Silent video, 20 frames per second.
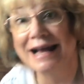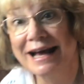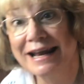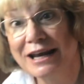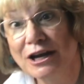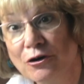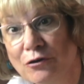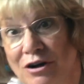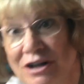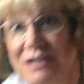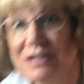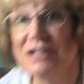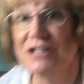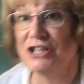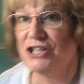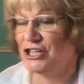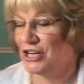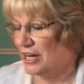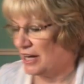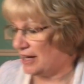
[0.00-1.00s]
got a
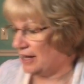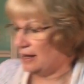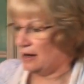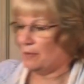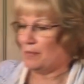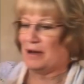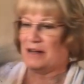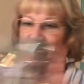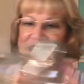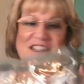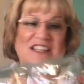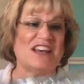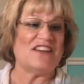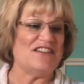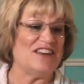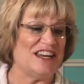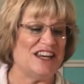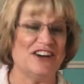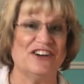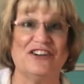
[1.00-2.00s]
cross-stitching kit about
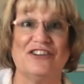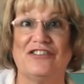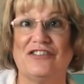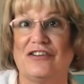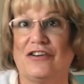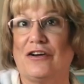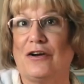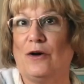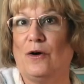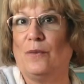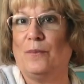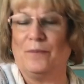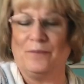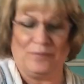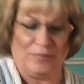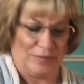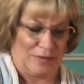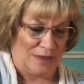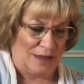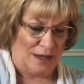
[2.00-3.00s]
7 years ago.
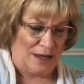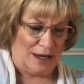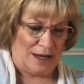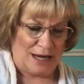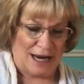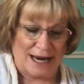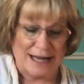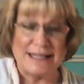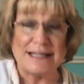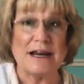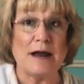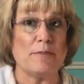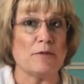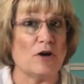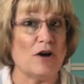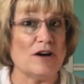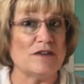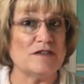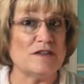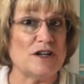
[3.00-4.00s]
I stopped
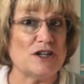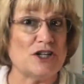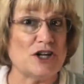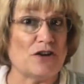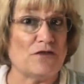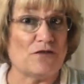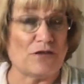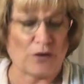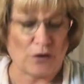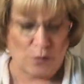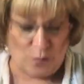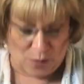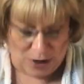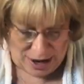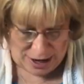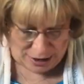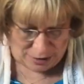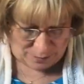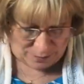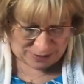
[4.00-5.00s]
cross-stitching for a
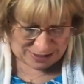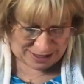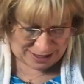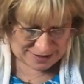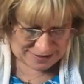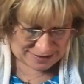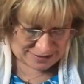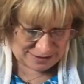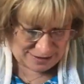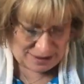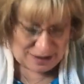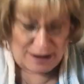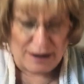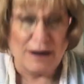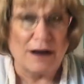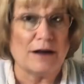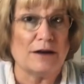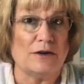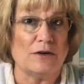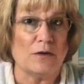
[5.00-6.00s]
while, but I still hung
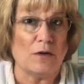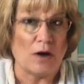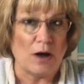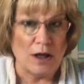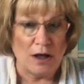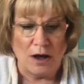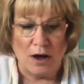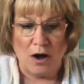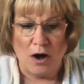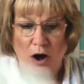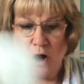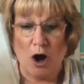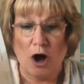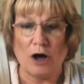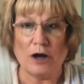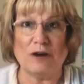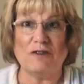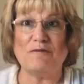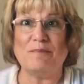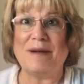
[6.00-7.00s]
on to
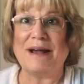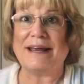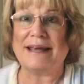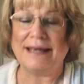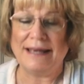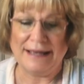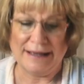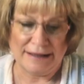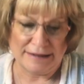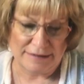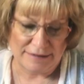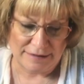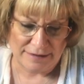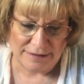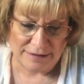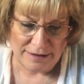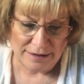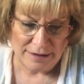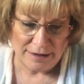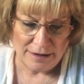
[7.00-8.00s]
all of my kits
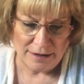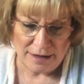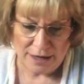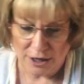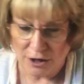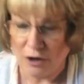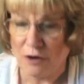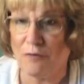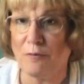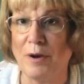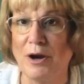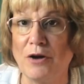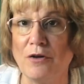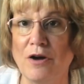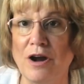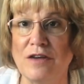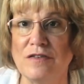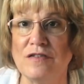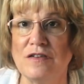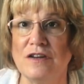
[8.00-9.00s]
and all of my
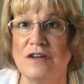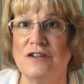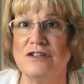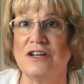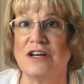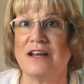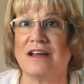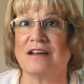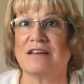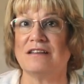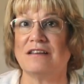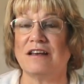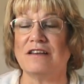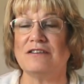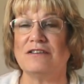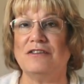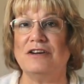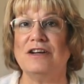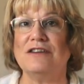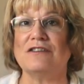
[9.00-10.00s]
cross-stitching
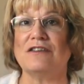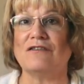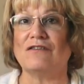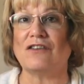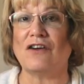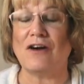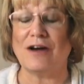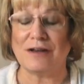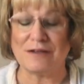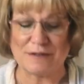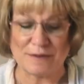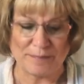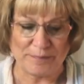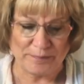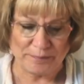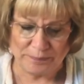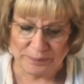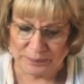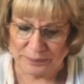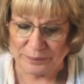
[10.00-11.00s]
accessories and floss.
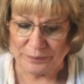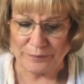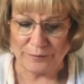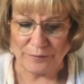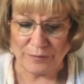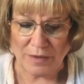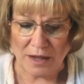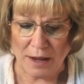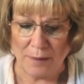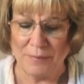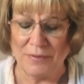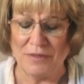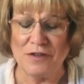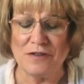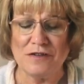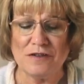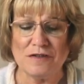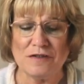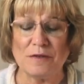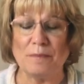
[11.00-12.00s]
But
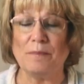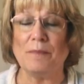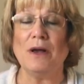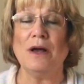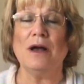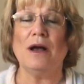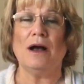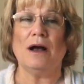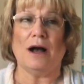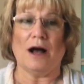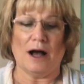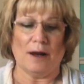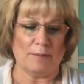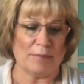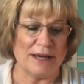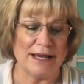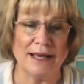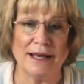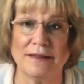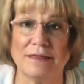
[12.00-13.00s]
this is the
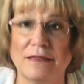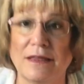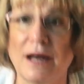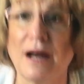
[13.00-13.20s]
kit